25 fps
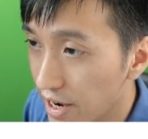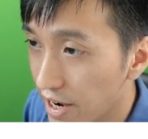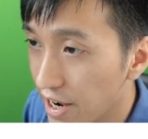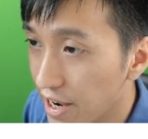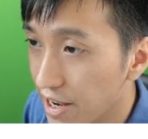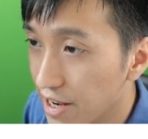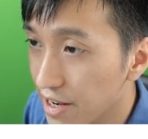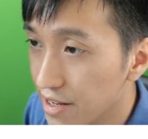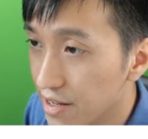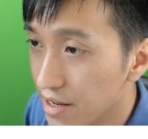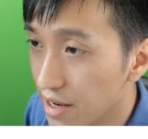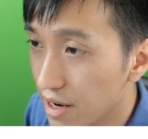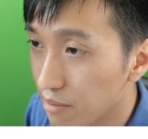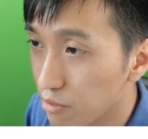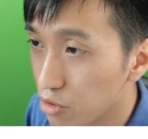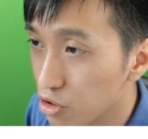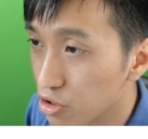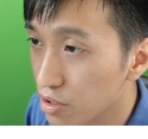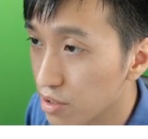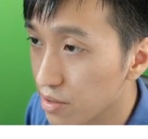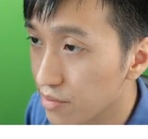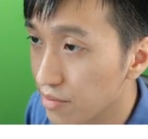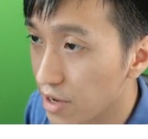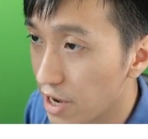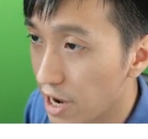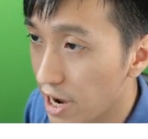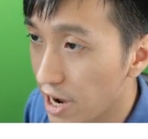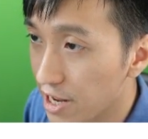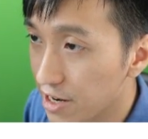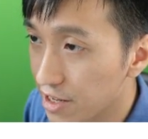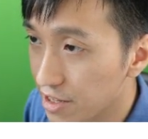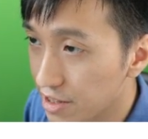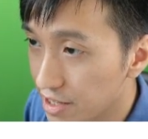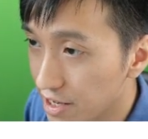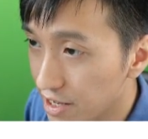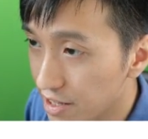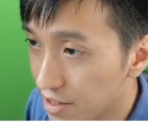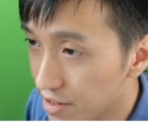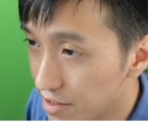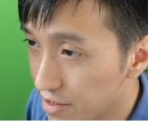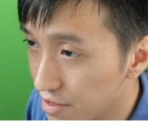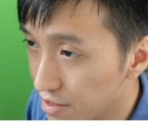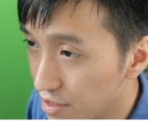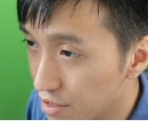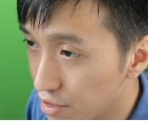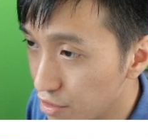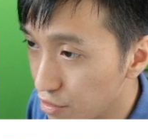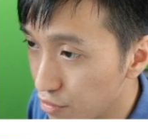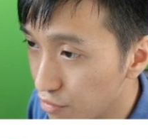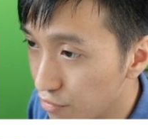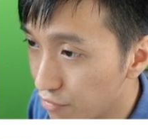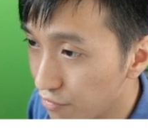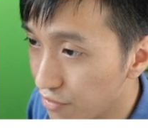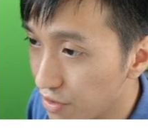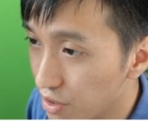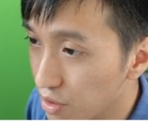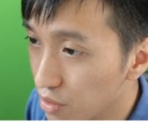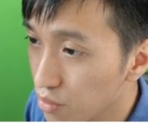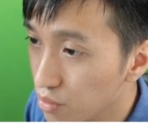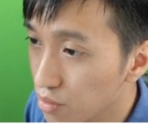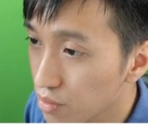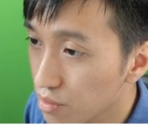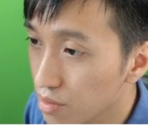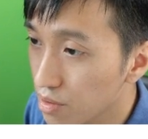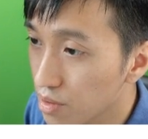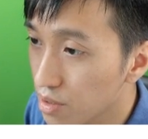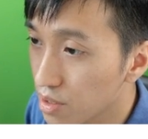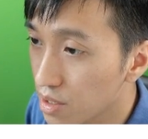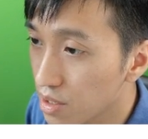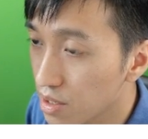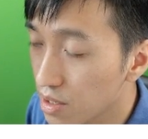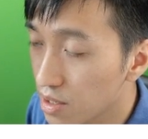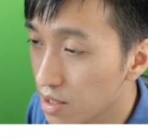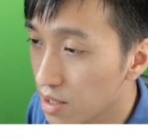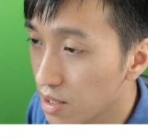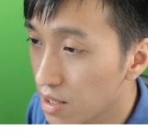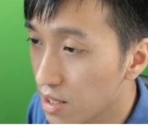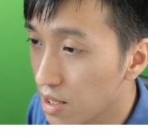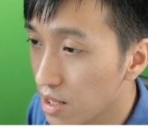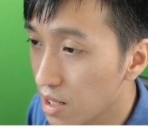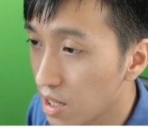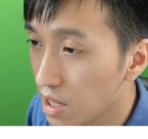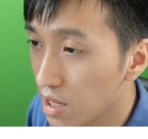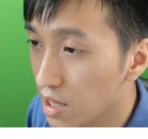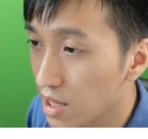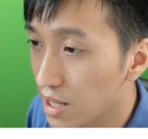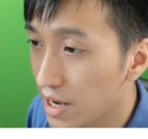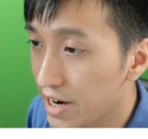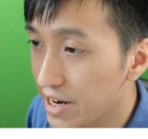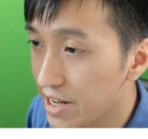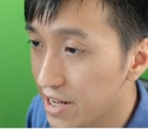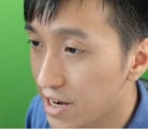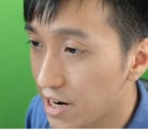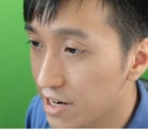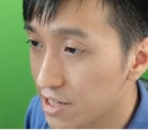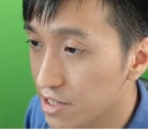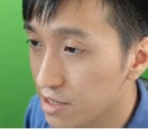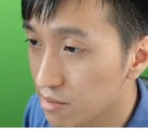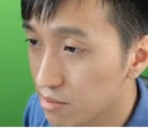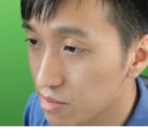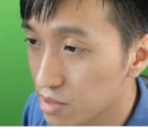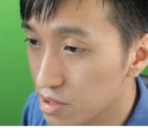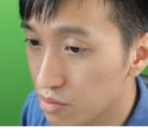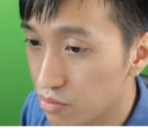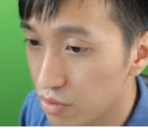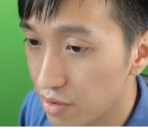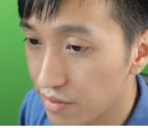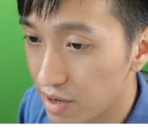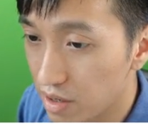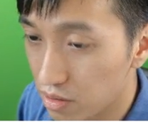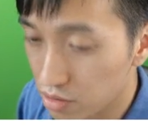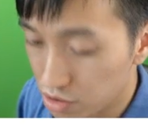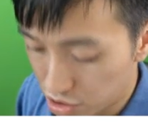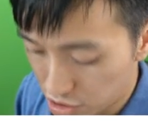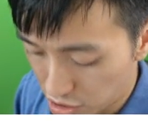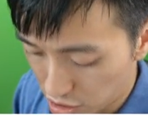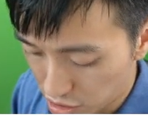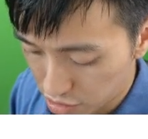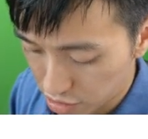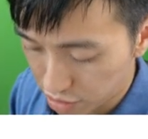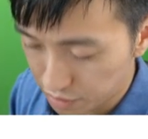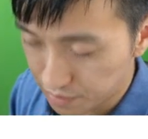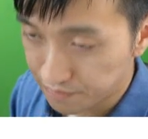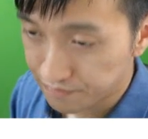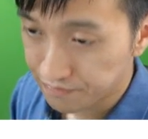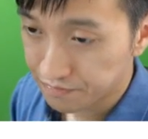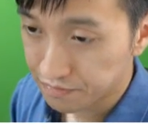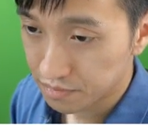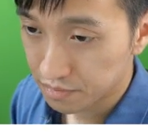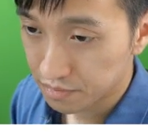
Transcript: And I'm going to add in that new field, line items without stock.